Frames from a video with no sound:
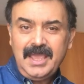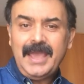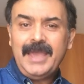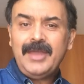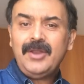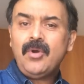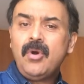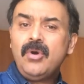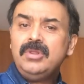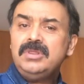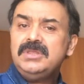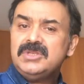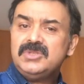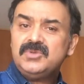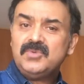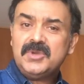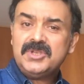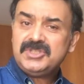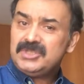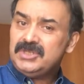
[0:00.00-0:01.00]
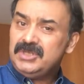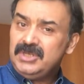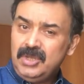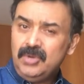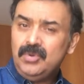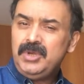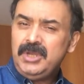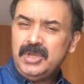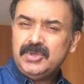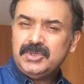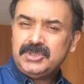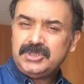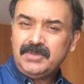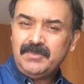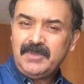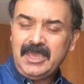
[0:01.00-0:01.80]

And all this was new news to